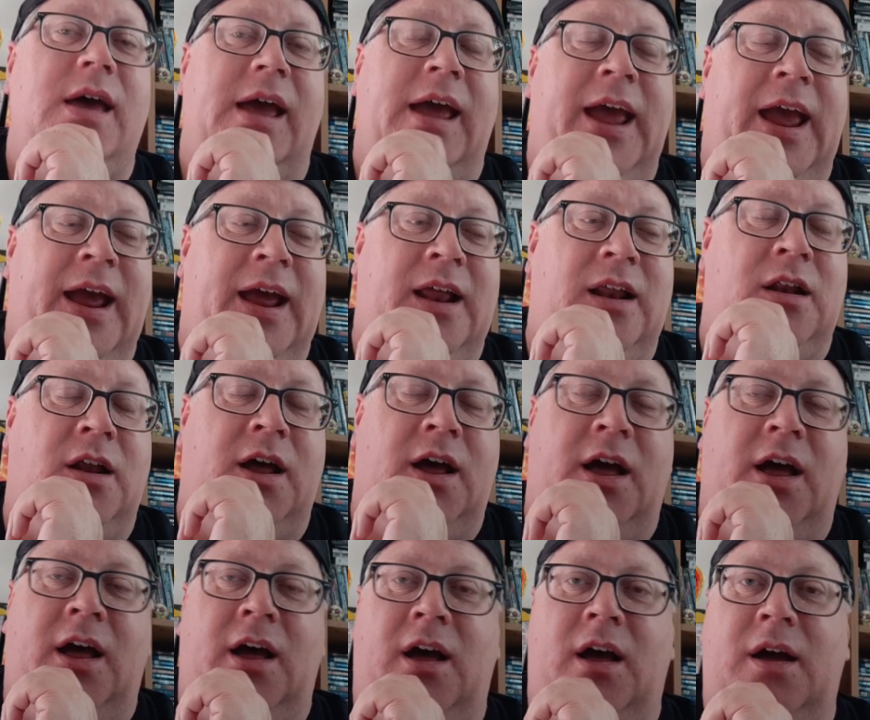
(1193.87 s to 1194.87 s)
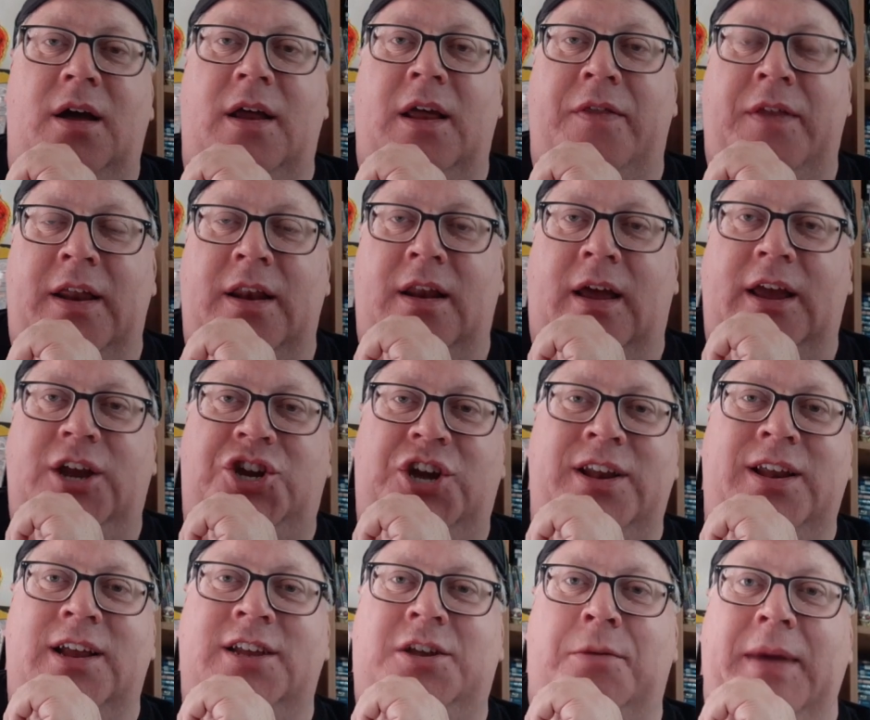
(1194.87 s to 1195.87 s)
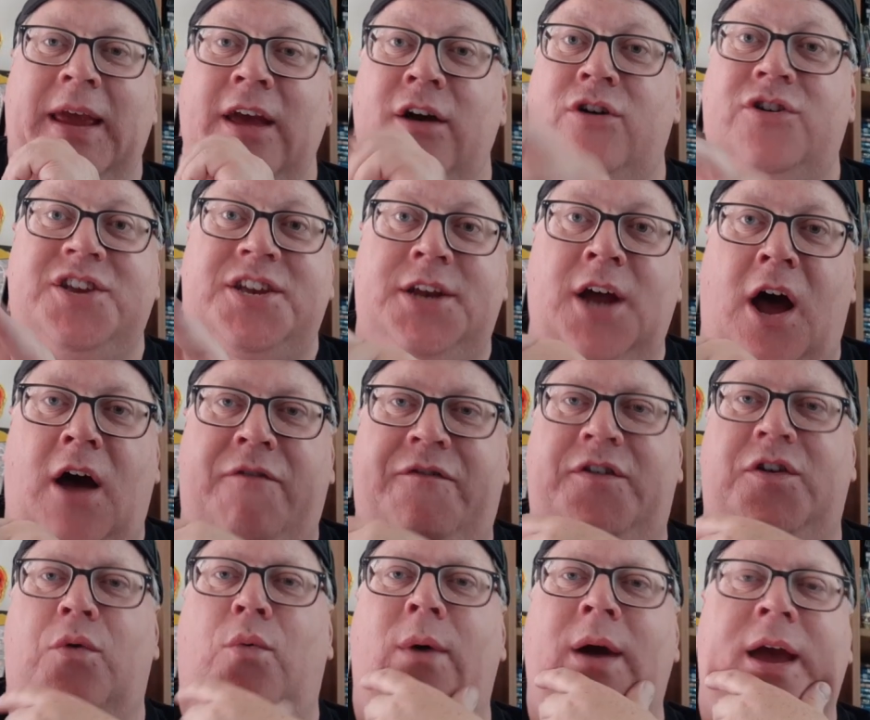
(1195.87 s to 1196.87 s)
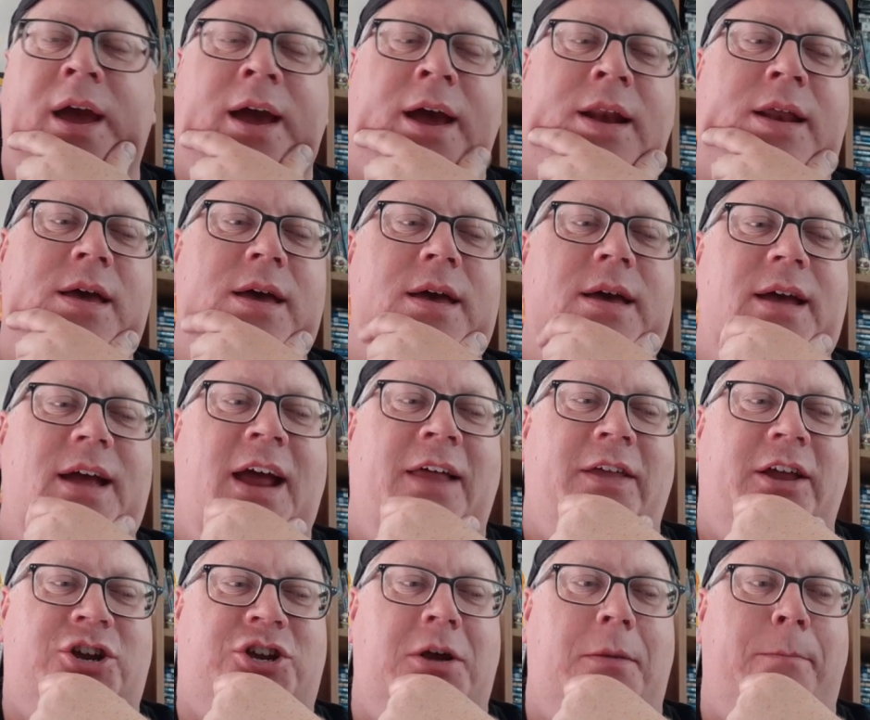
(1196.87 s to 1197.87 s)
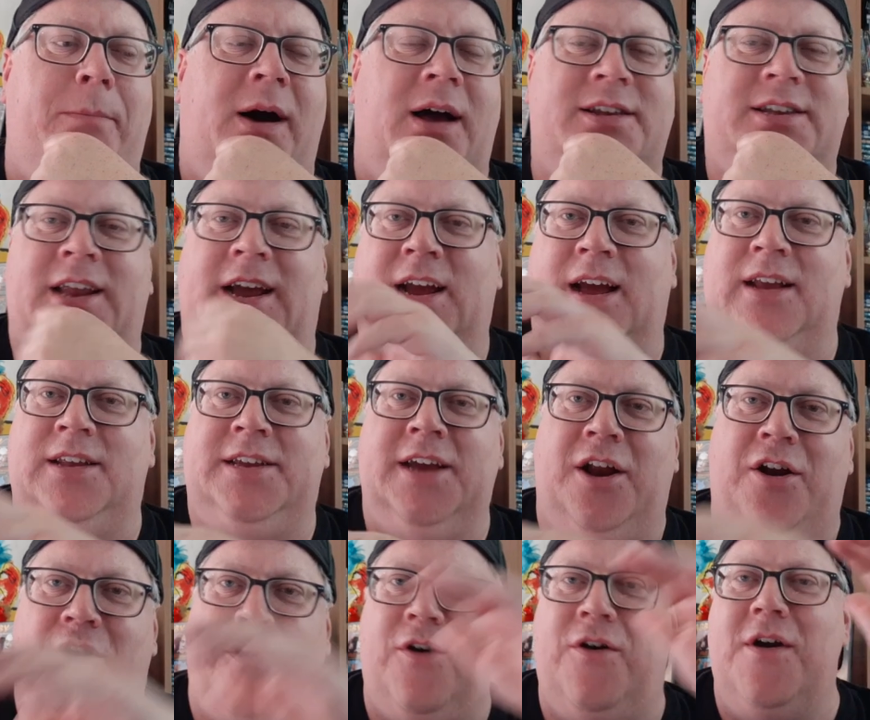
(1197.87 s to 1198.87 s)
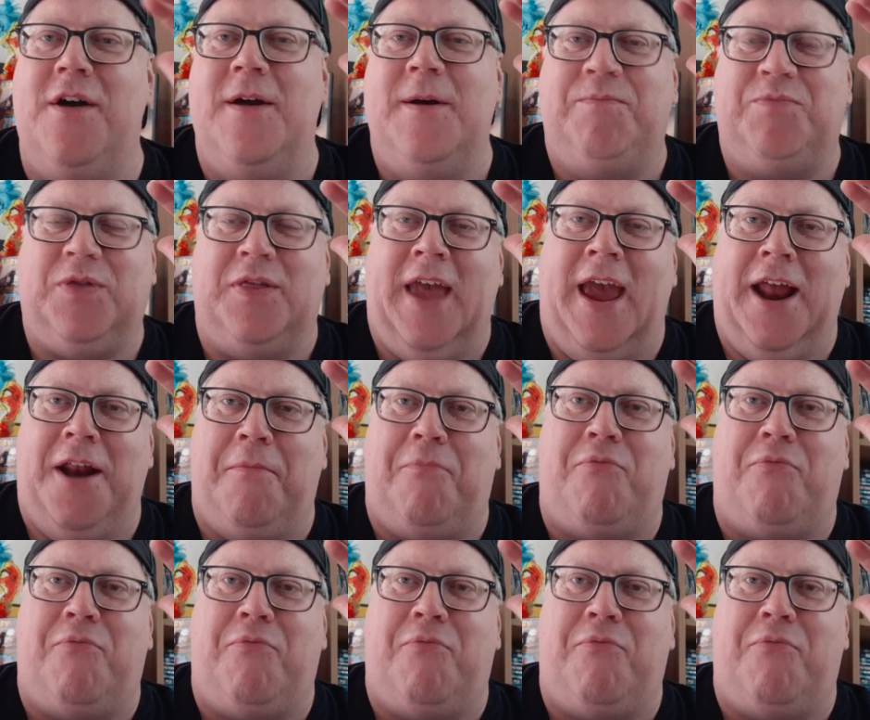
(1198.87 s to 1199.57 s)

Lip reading: And then like she did some heel stuff to win, and then she busted, like I said, her. They had a